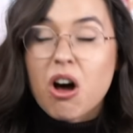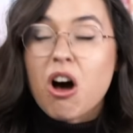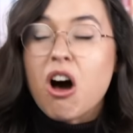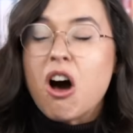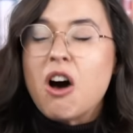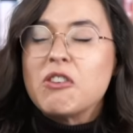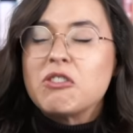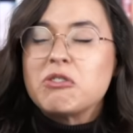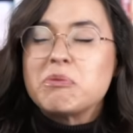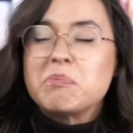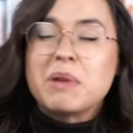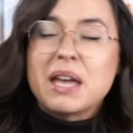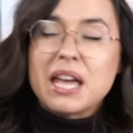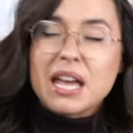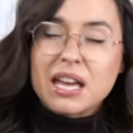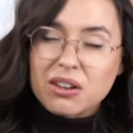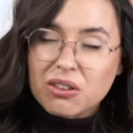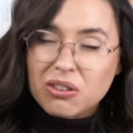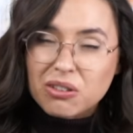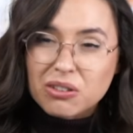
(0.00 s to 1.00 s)
Off
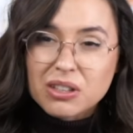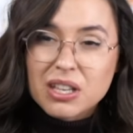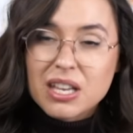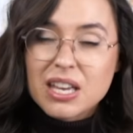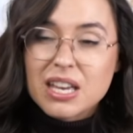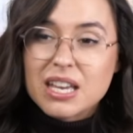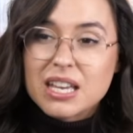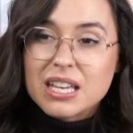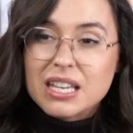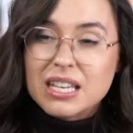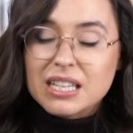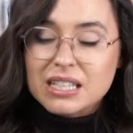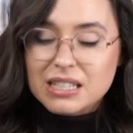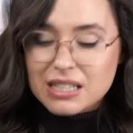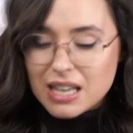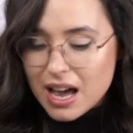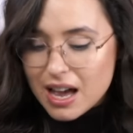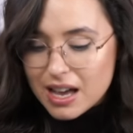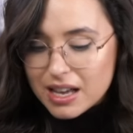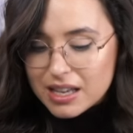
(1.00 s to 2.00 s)
panel, he
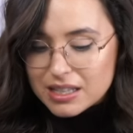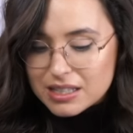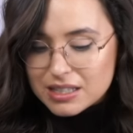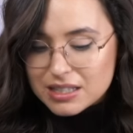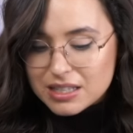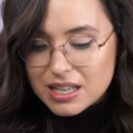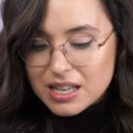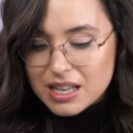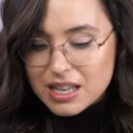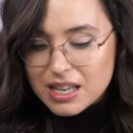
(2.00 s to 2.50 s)
dies.